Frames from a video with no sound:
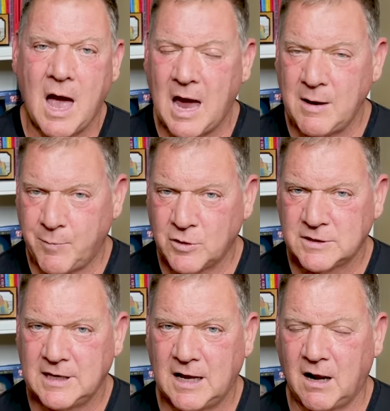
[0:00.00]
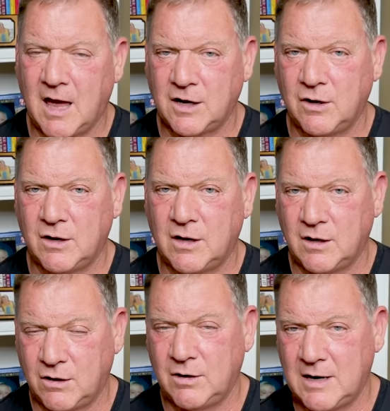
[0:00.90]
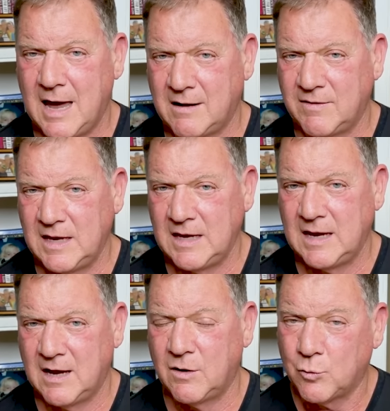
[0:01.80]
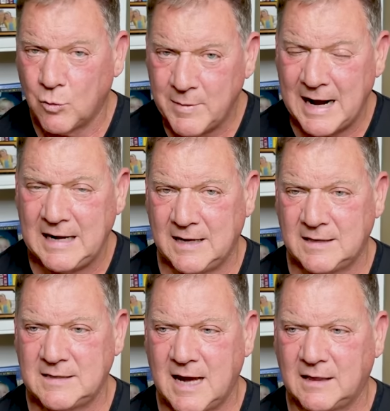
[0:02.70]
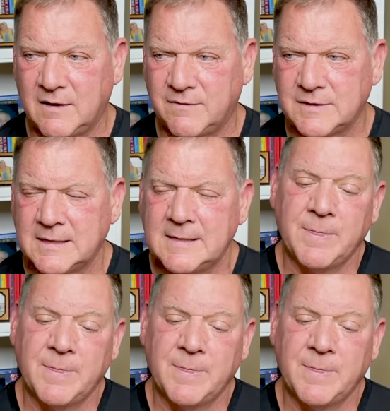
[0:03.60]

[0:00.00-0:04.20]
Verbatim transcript: I personally get a lot of good, uh, good out of the uh, Romanian deadlift.